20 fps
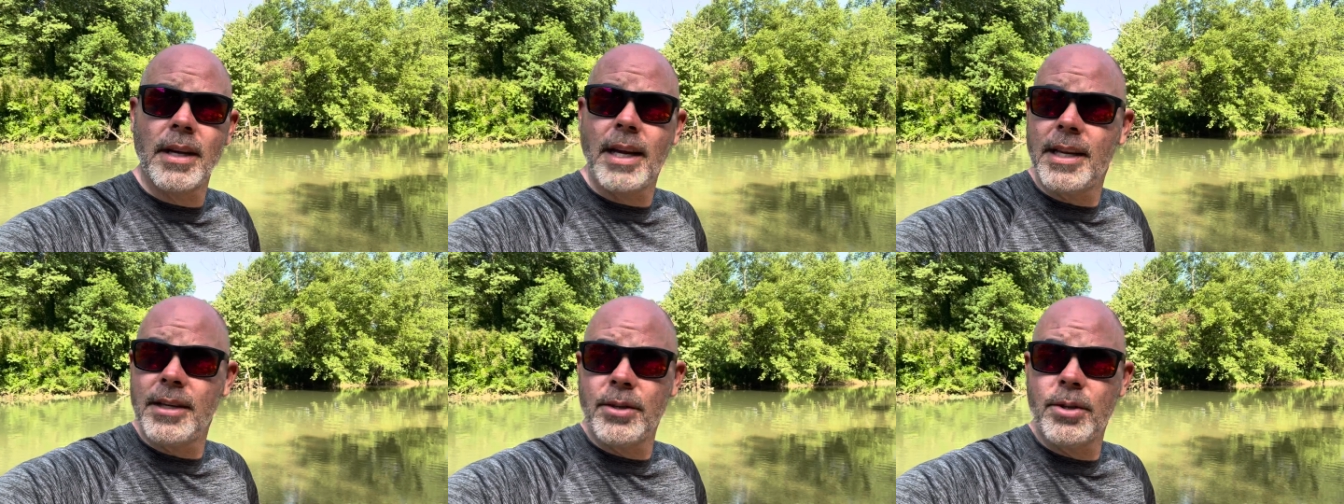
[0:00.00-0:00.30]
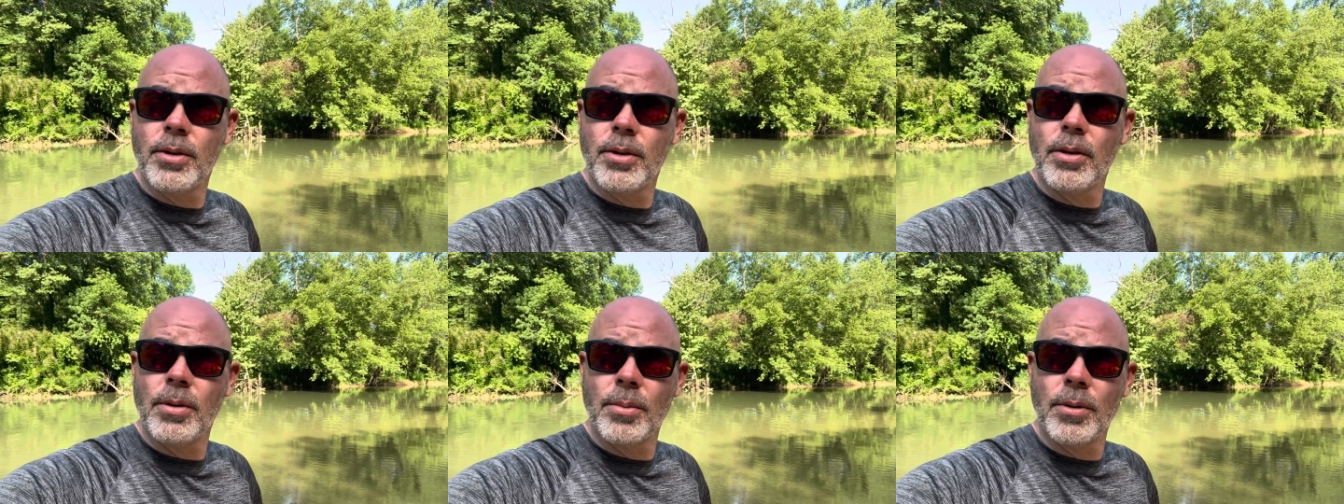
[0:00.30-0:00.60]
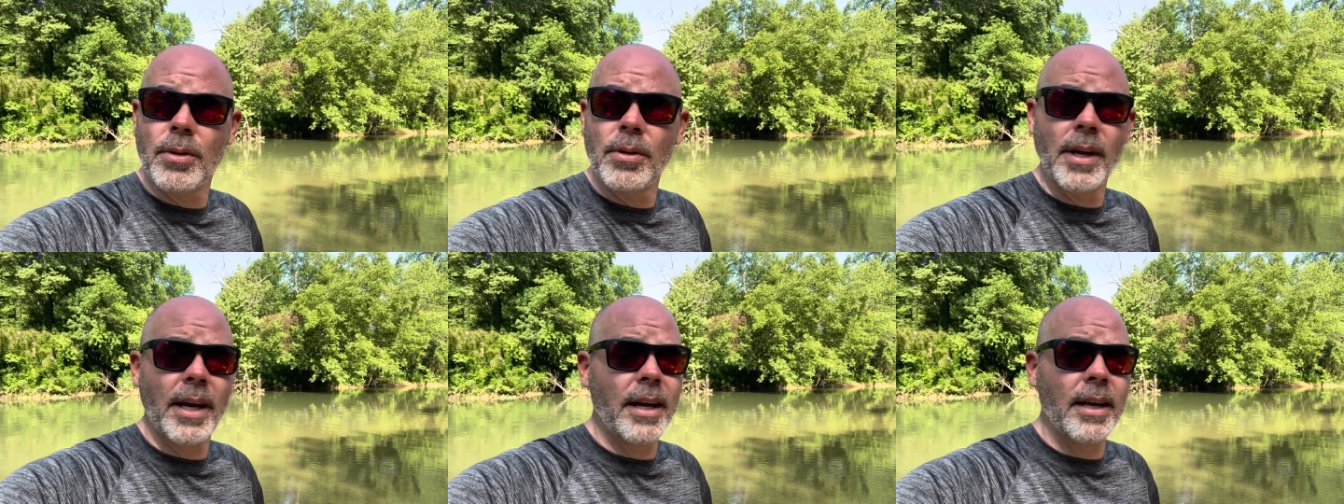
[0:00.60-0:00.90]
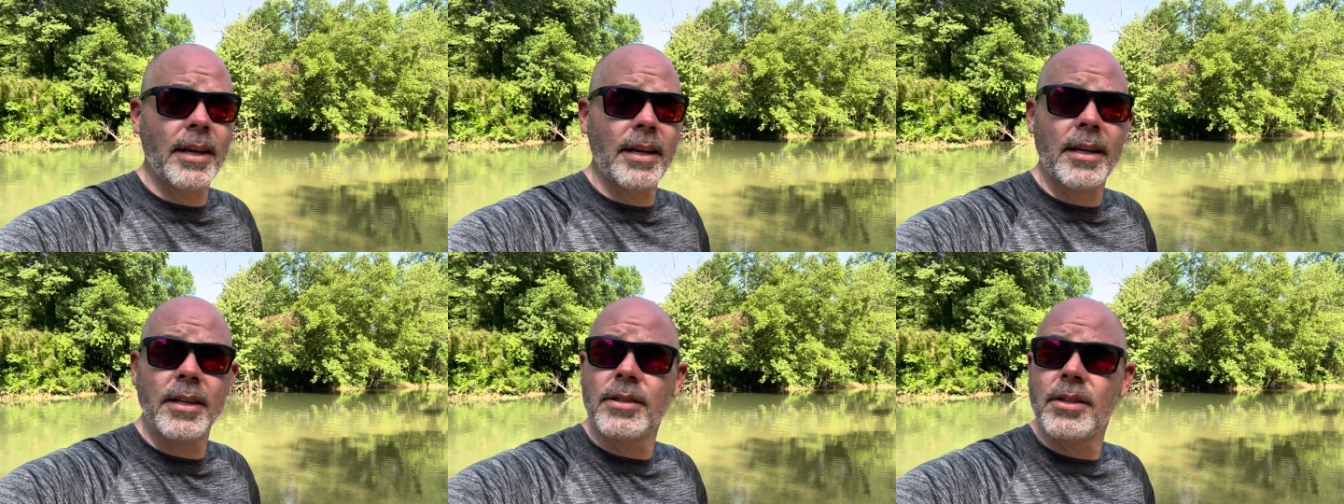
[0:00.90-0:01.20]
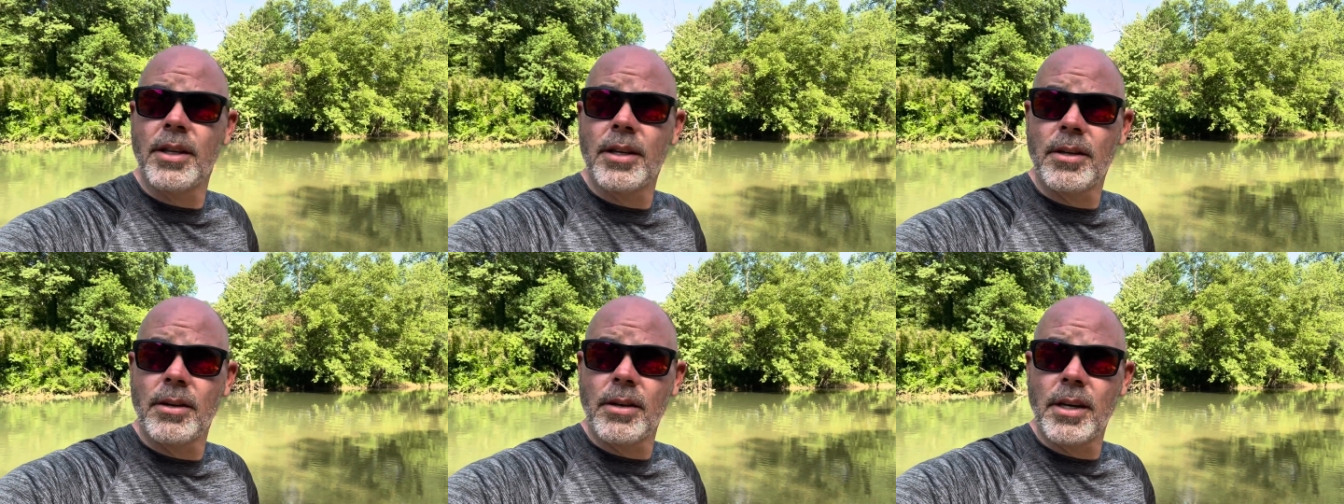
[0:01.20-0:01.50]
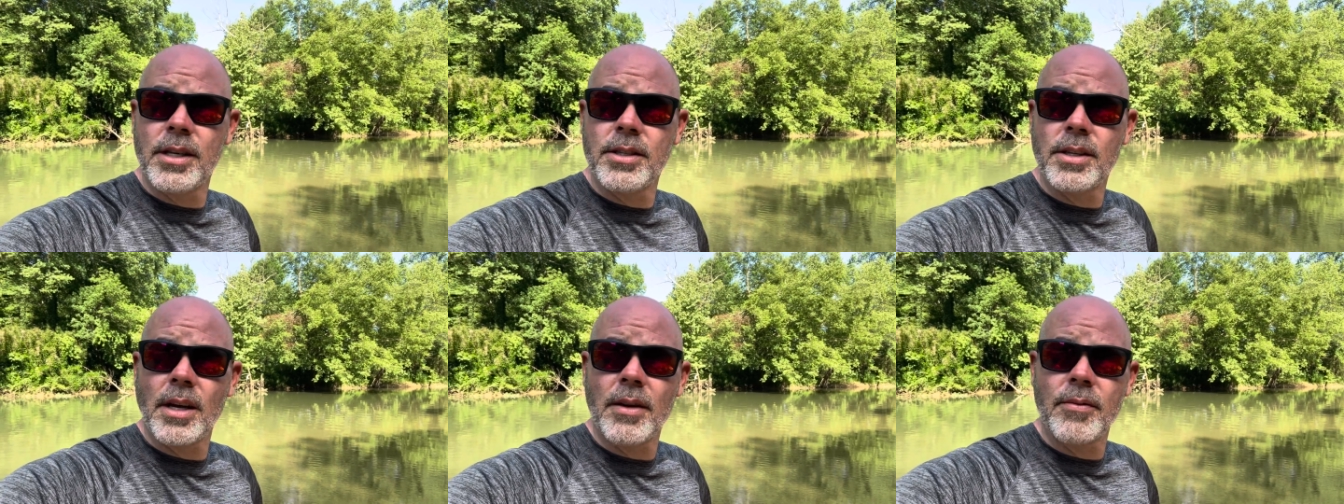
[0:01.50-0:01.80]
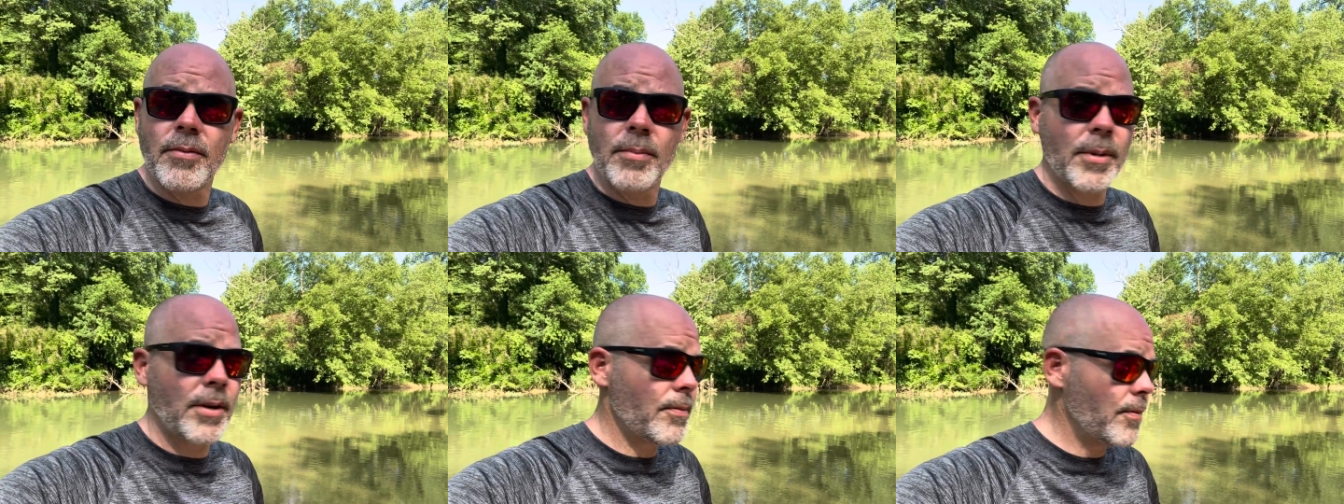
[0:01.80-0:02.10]
and durable and has done a great job
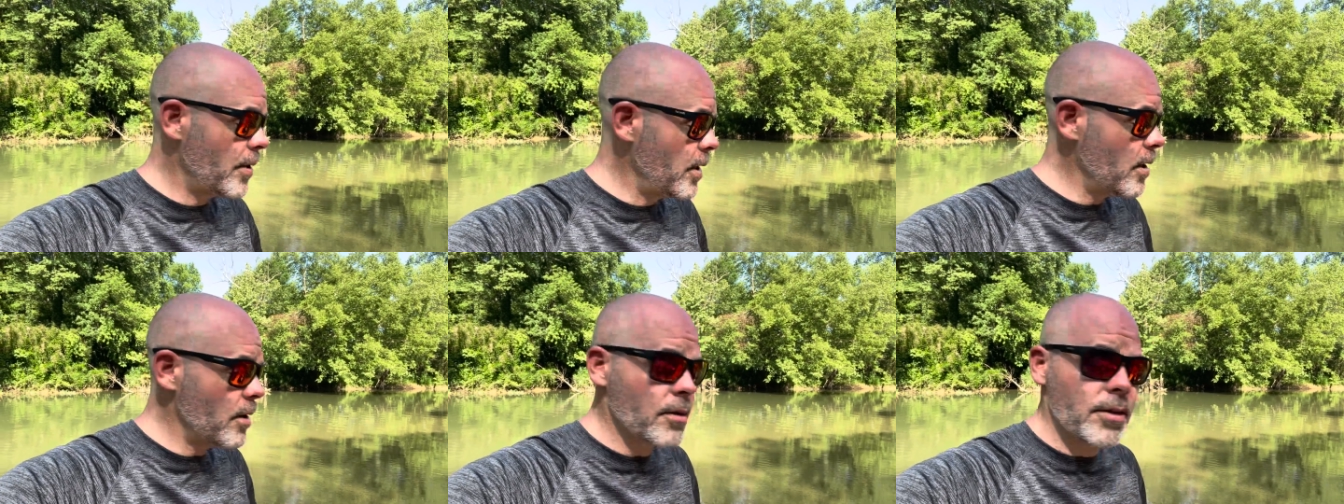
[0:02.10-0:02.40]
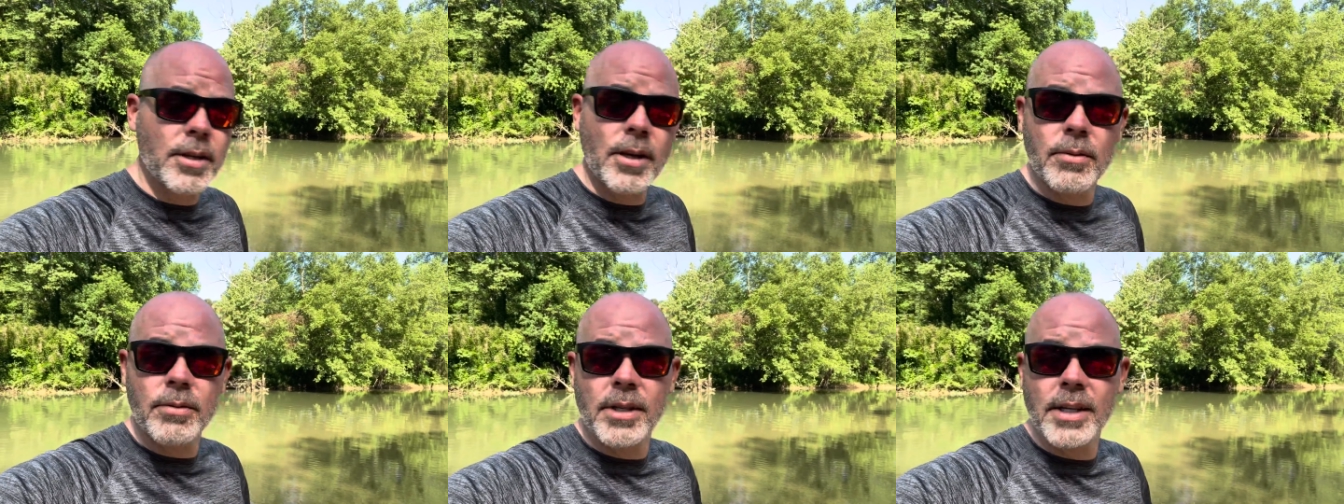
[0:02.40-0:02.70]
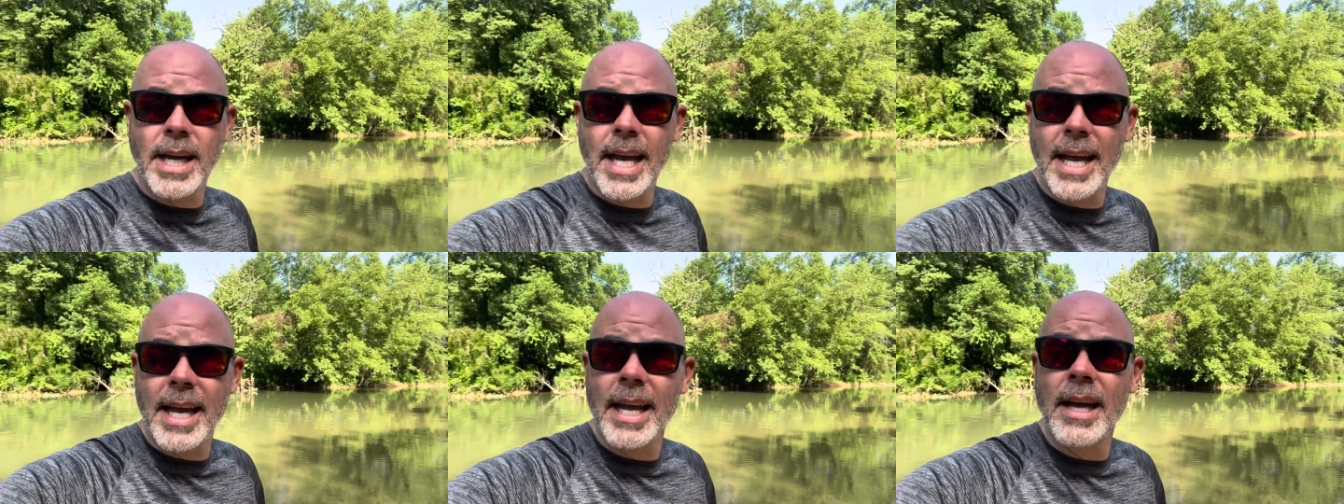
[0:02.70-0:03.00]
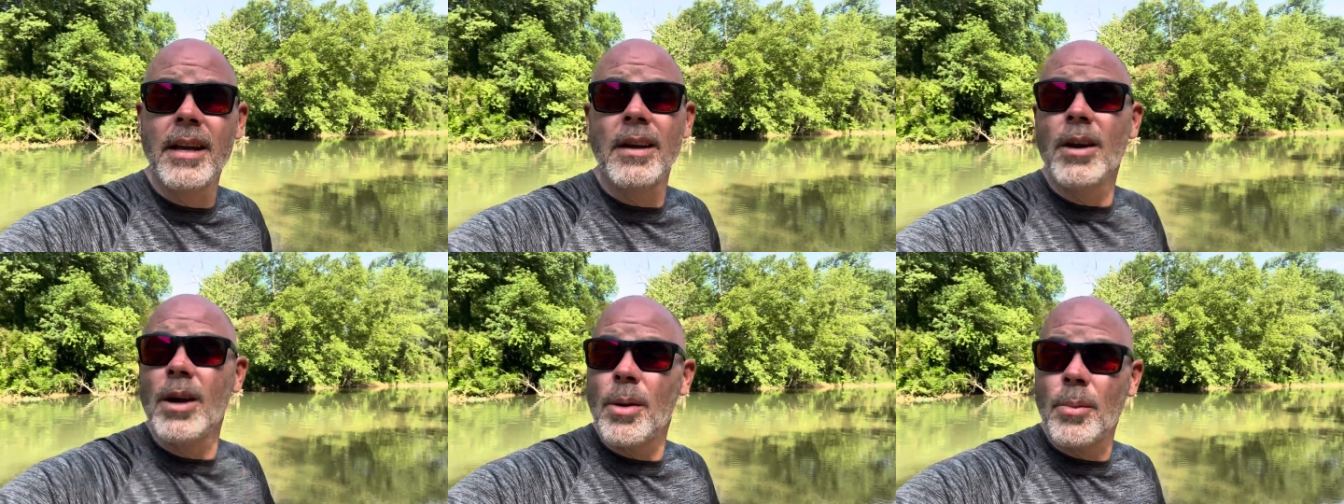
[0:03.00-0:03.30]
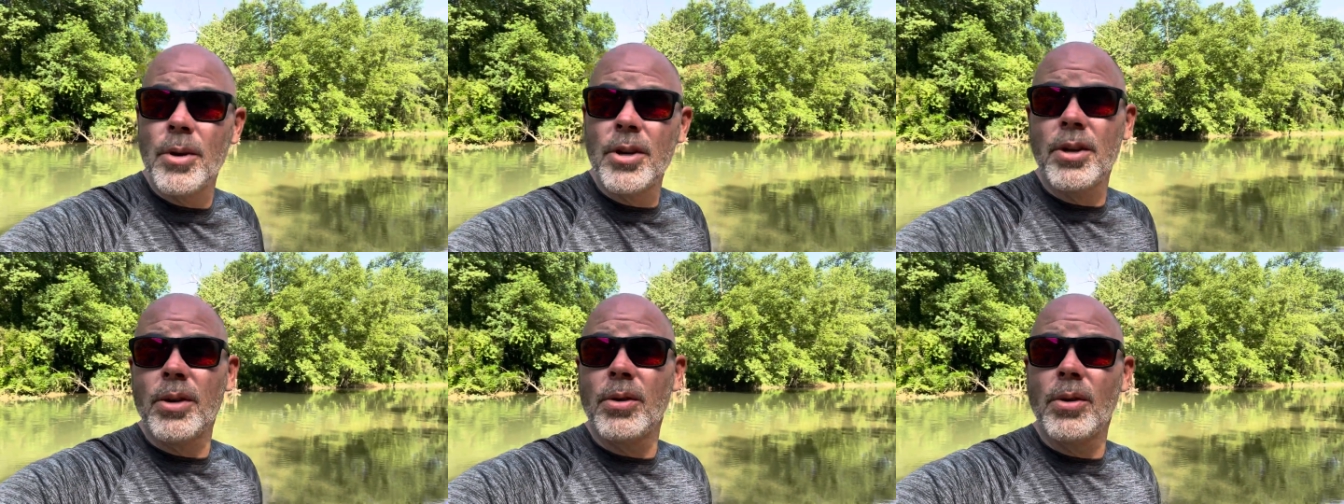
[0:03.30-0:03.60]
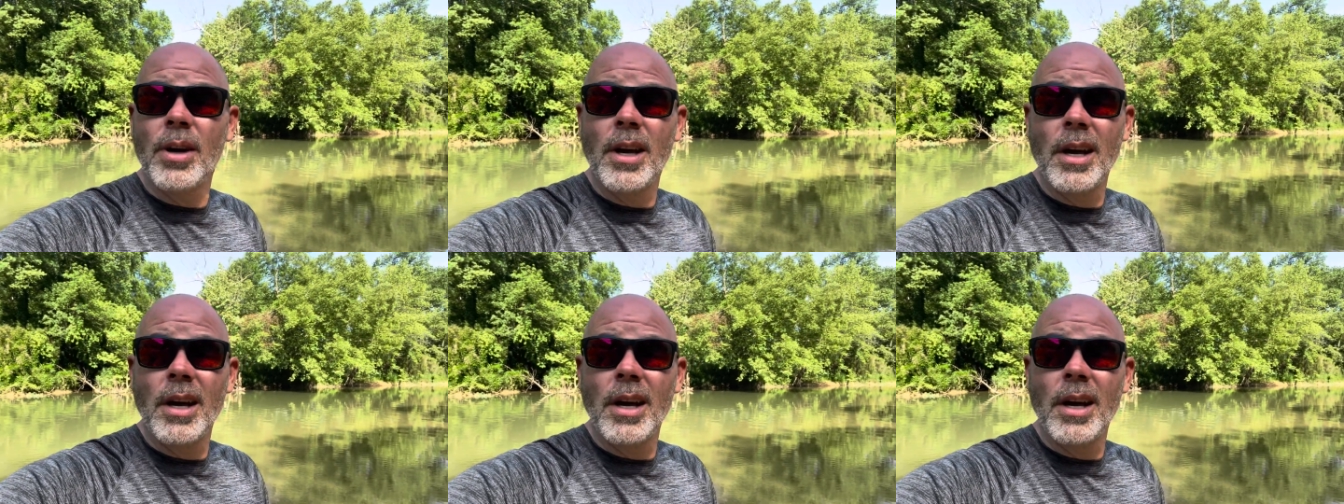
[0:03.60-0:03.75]
for me for years. So today, I'm going to do